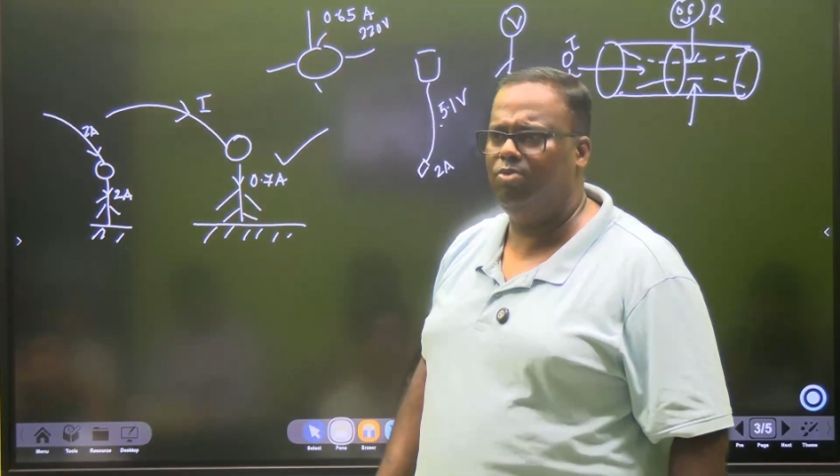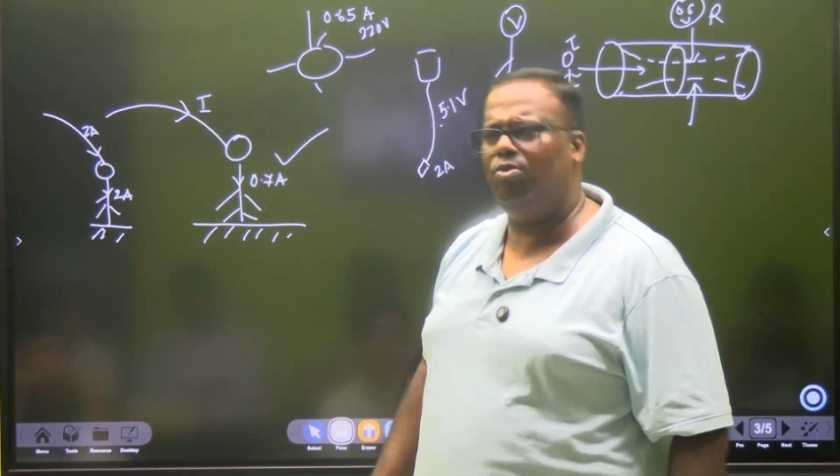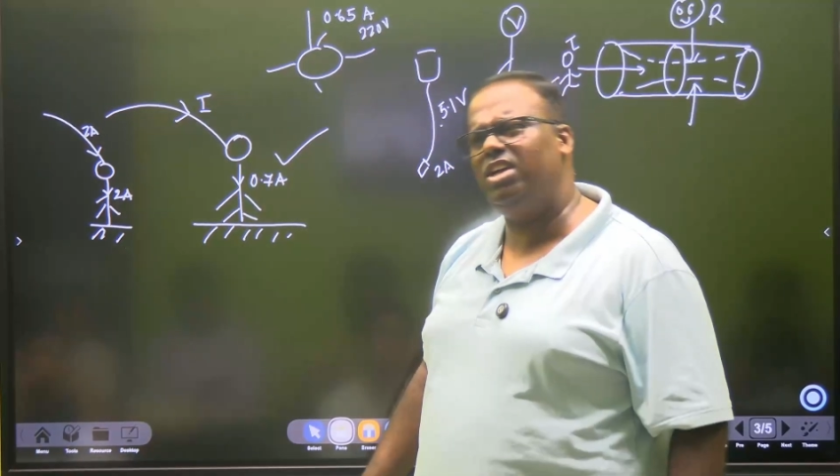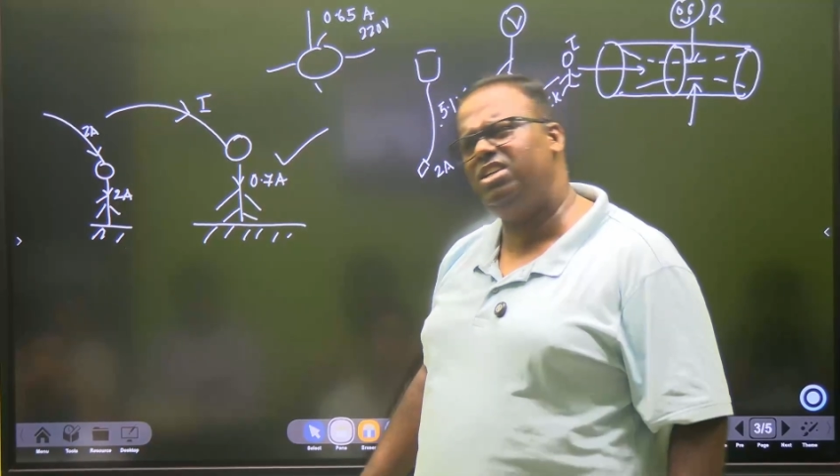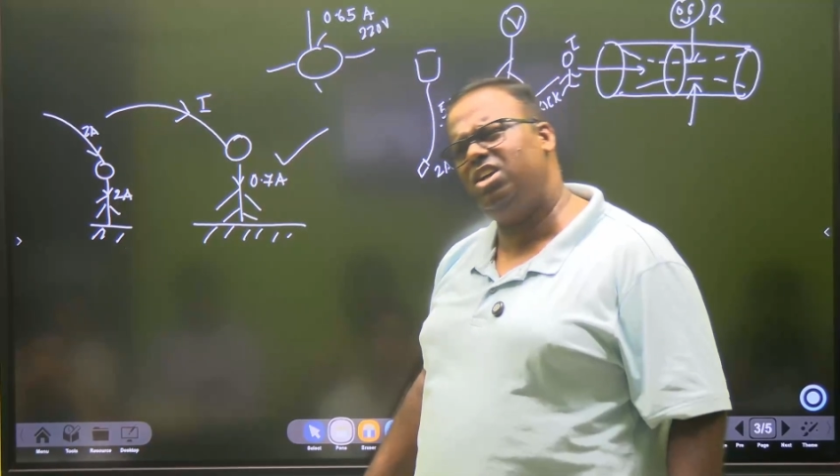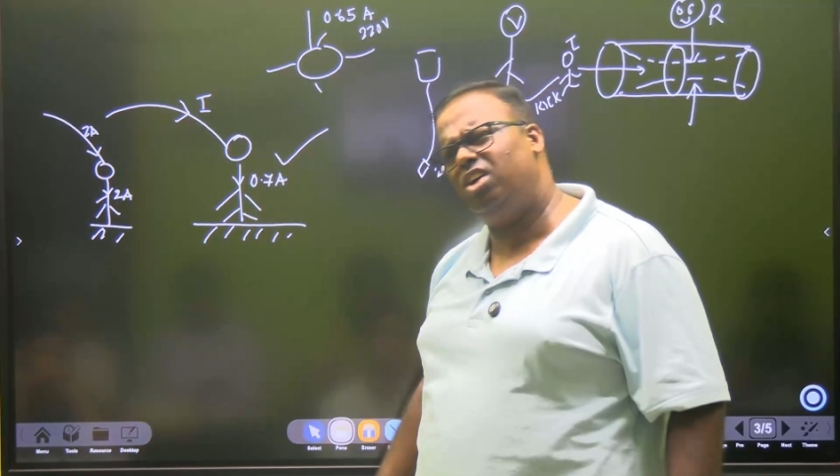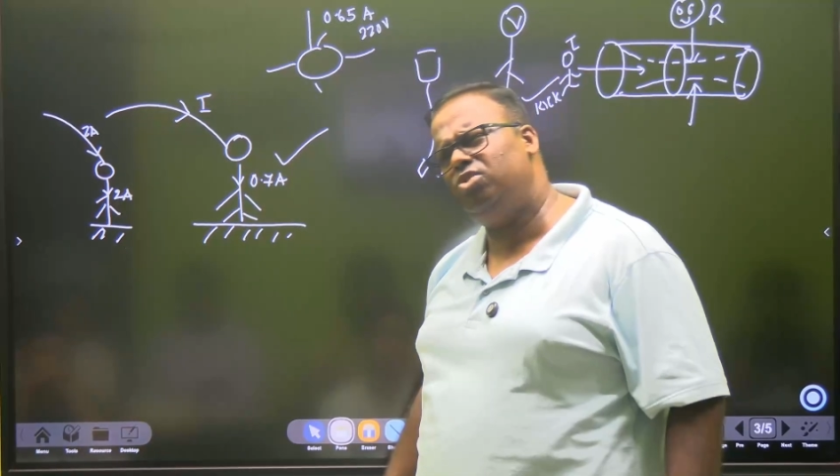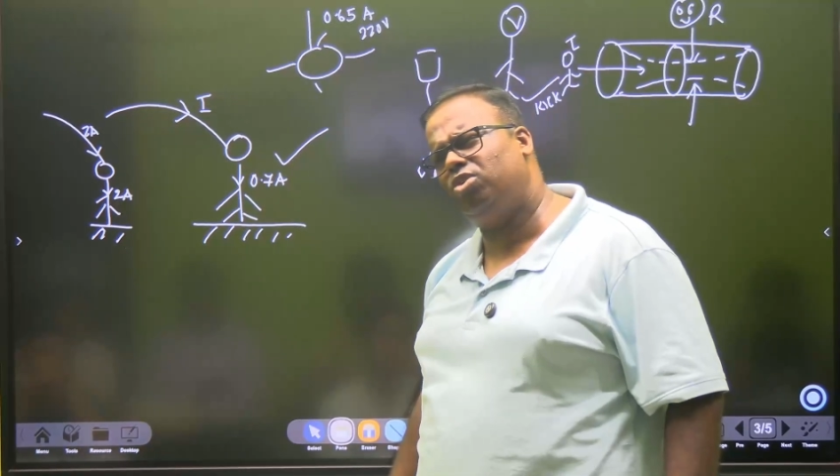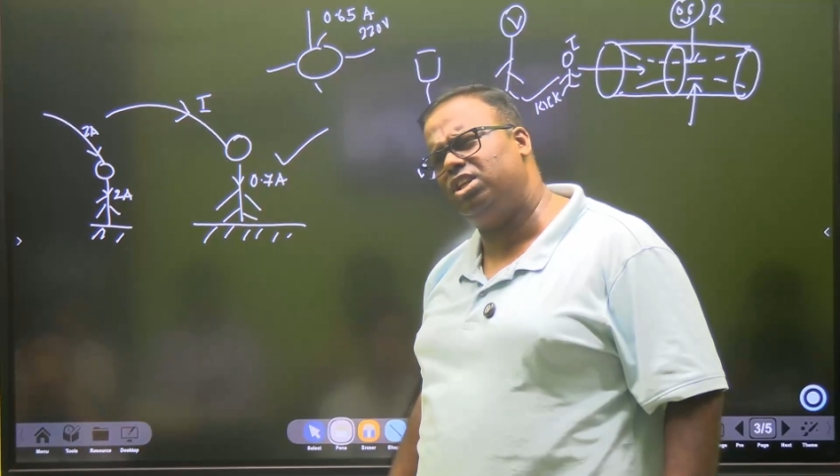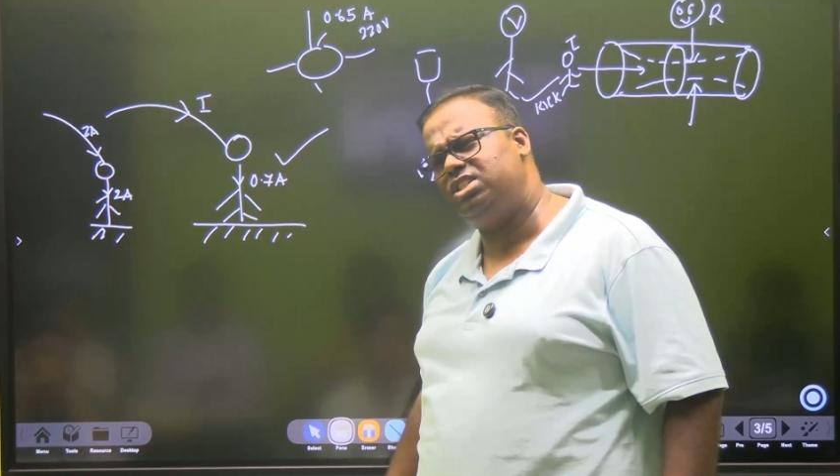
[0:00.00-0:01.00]
Why are you
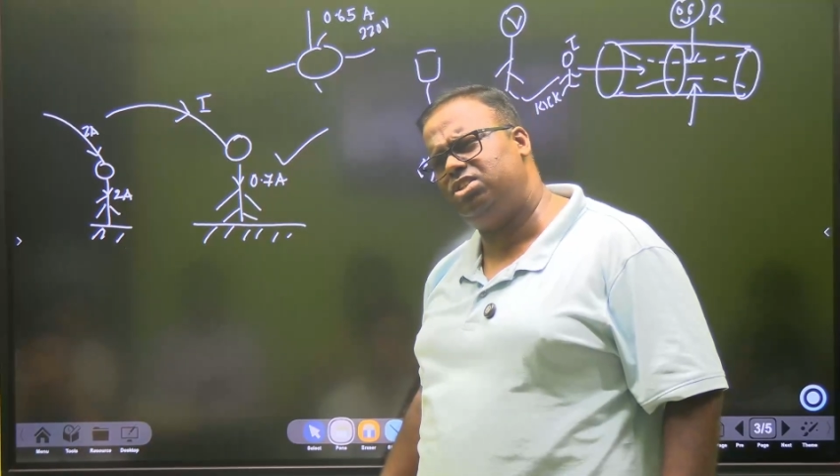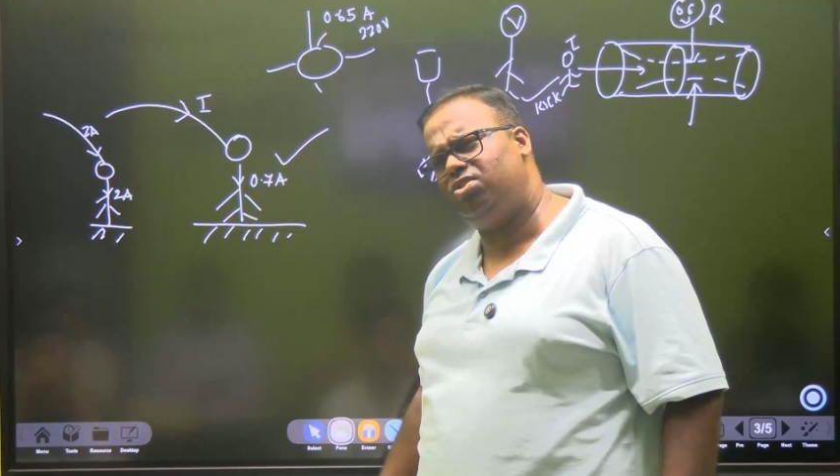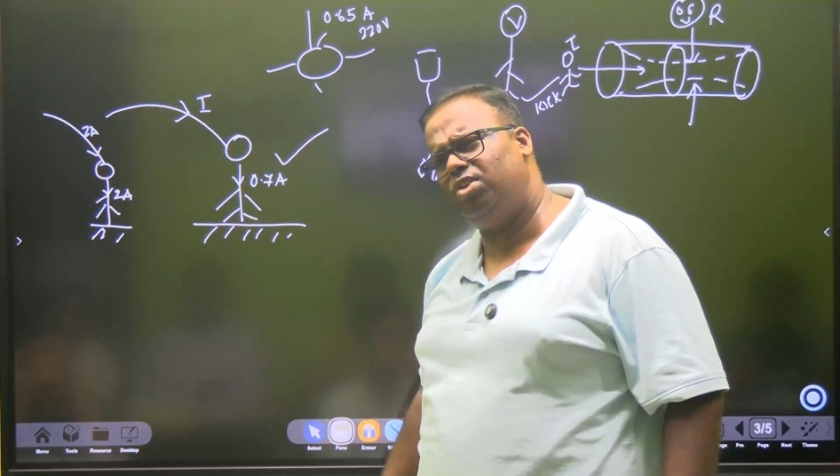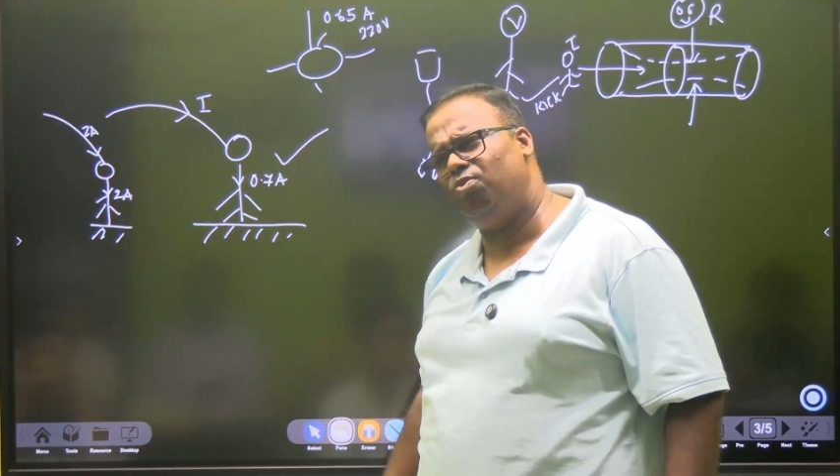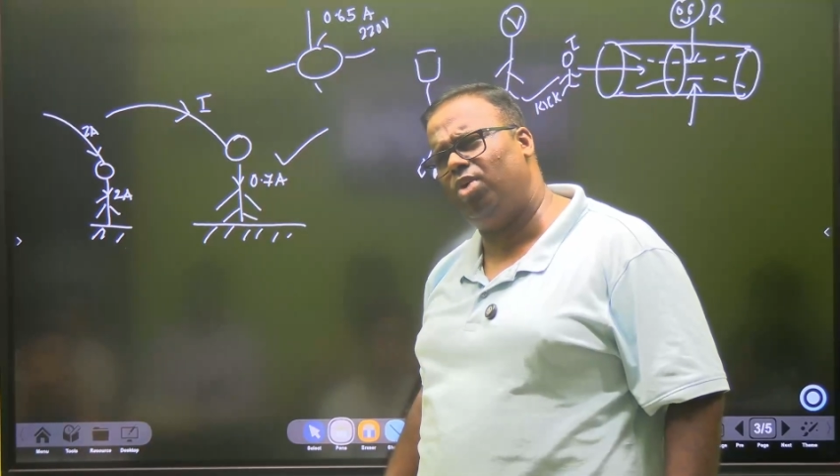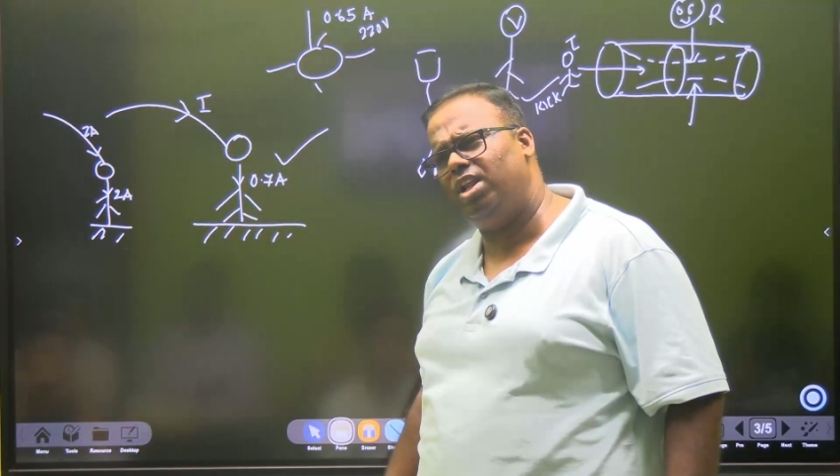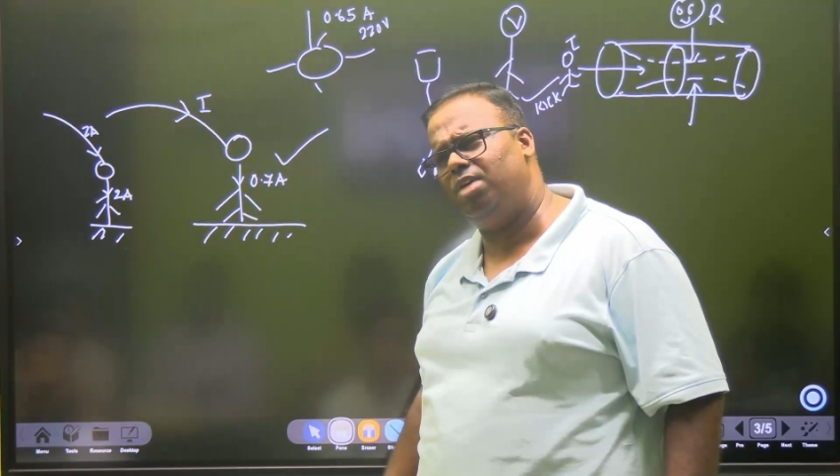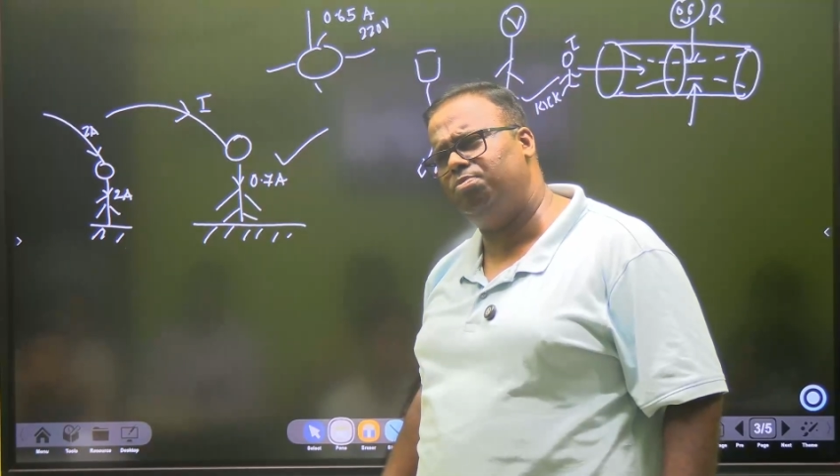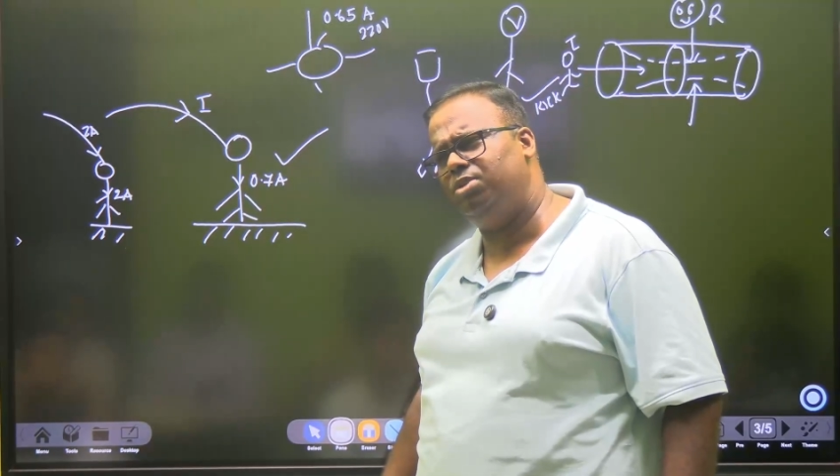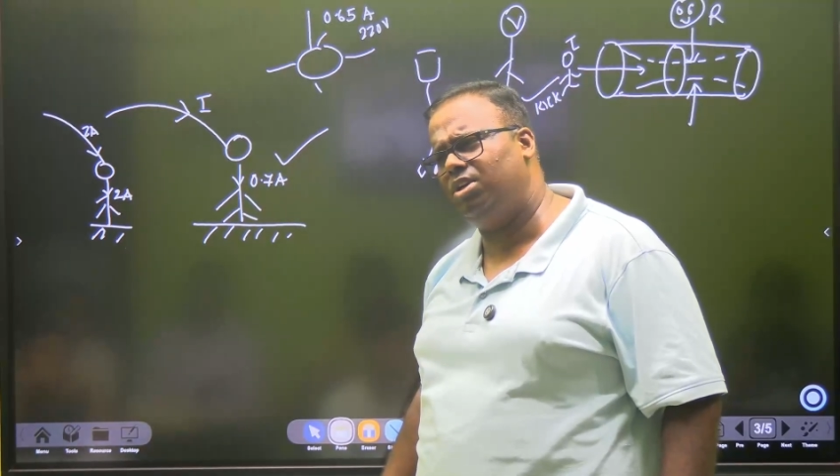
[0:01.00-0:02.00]
considering 1
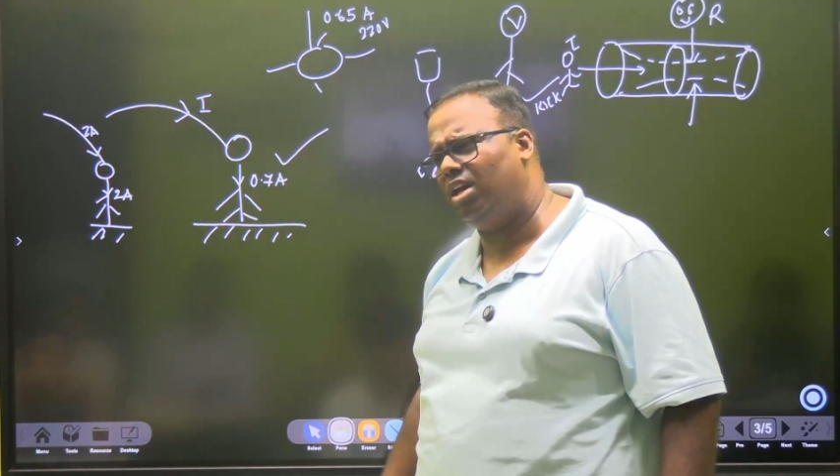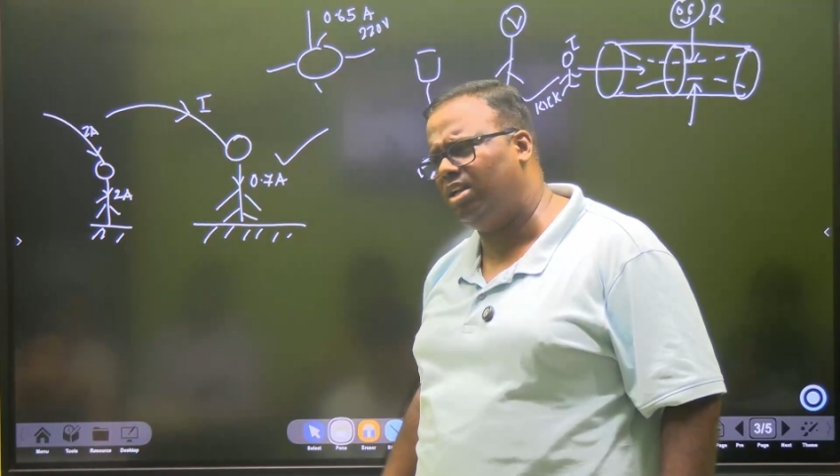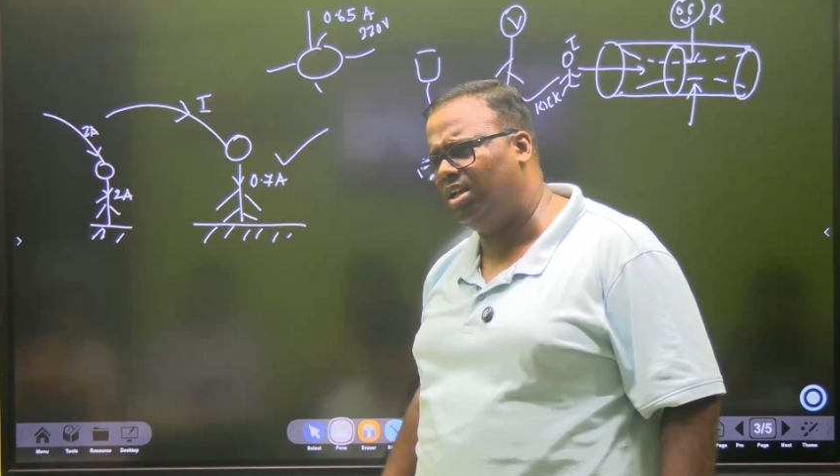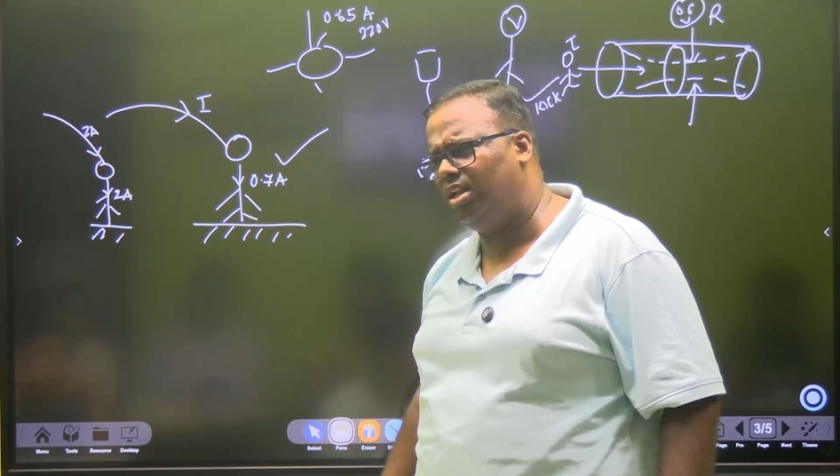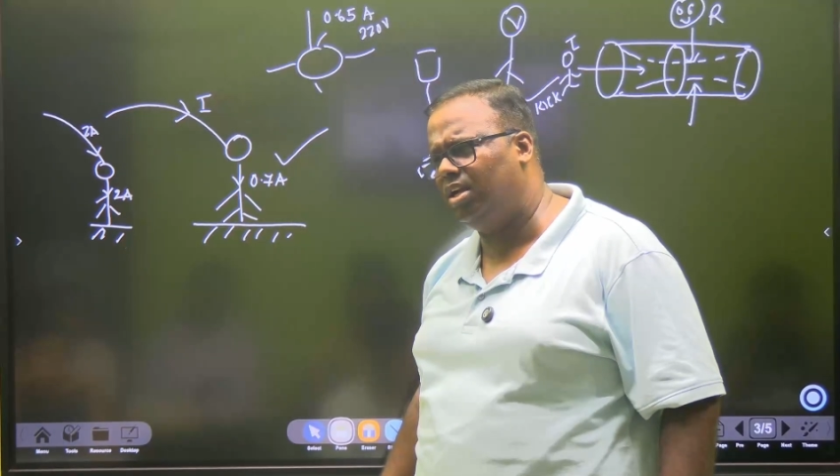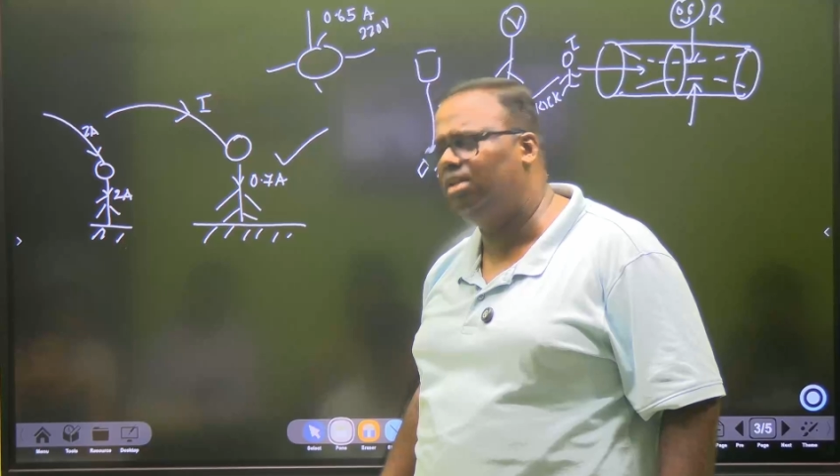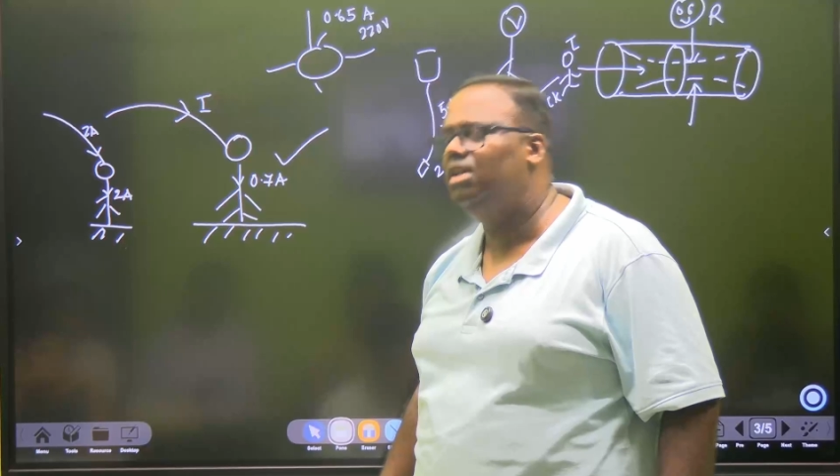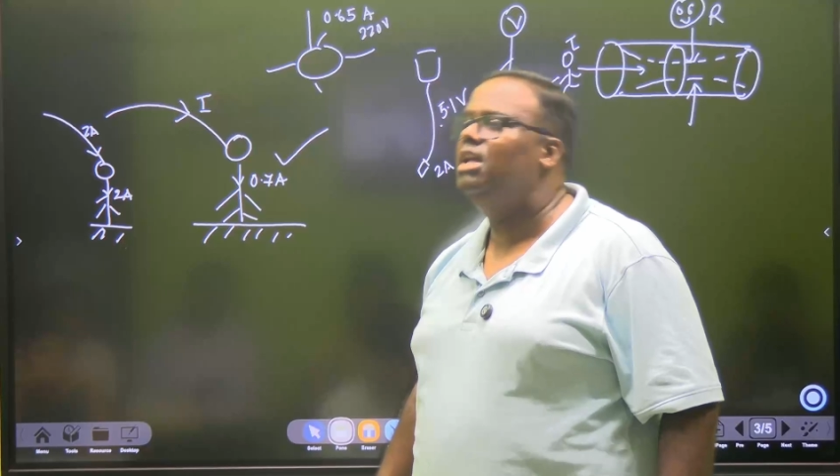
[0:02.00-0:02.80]
ampere, Ananya?